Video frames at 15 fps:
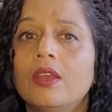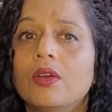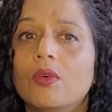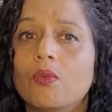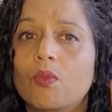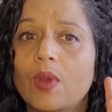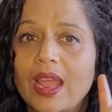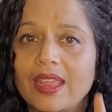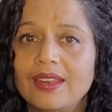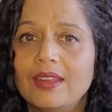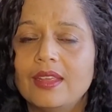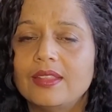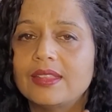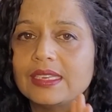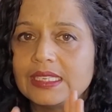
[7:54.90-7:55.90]

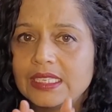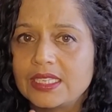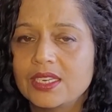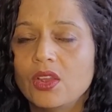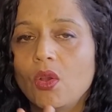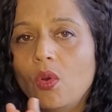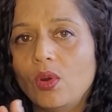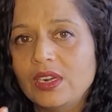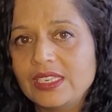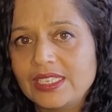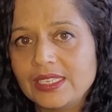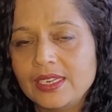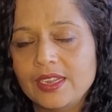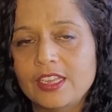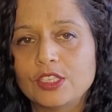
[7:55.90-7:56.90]
When the t or
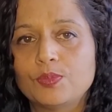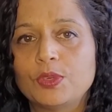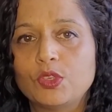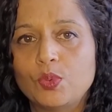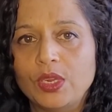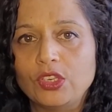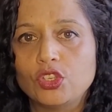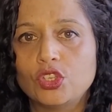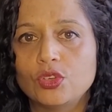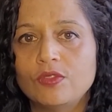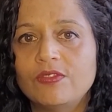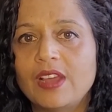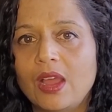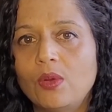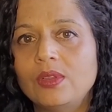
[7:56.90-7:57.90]
d is between two
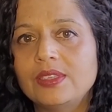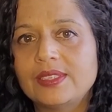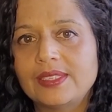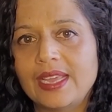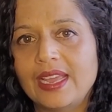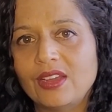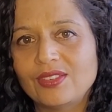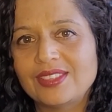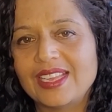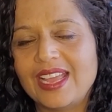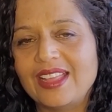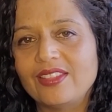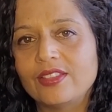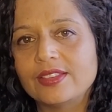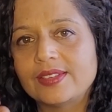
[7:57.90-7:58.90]
vowel sounds
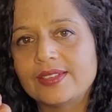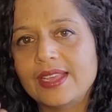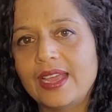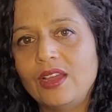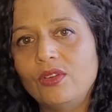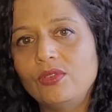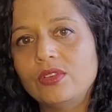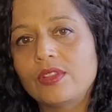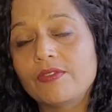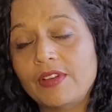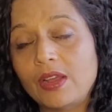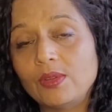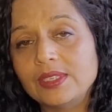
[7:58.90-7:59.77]
and the vowel